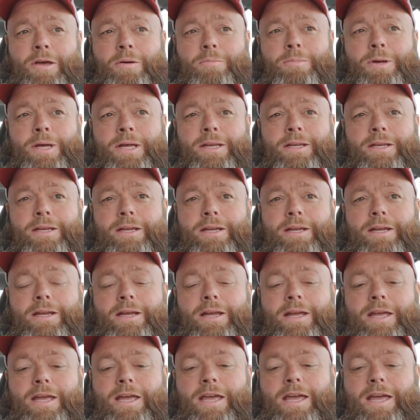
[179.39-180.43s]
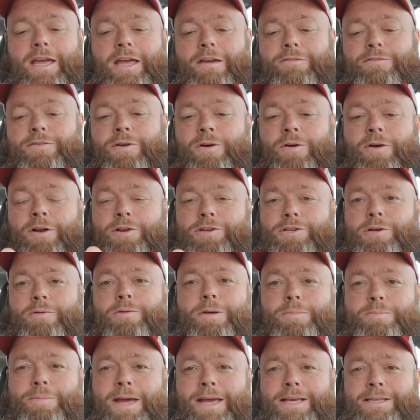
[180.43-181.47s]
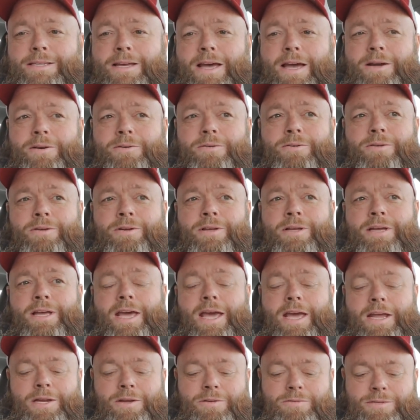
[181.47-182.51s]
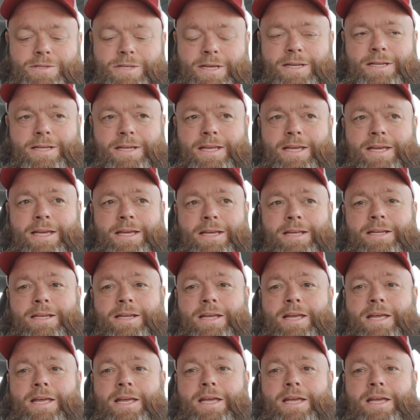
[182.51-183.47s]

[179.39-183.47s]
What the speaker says: But if you're on a 2-week pay cycle and you send it in,